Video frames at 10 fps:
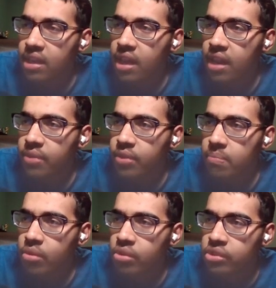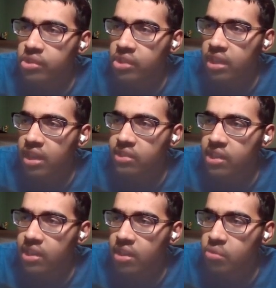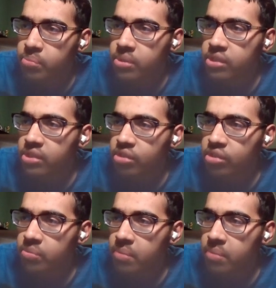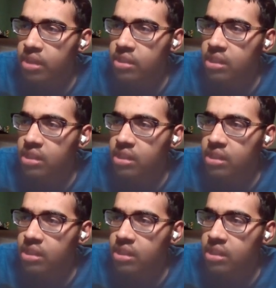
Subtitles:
And I think Barca's going to get take care of business, man. Take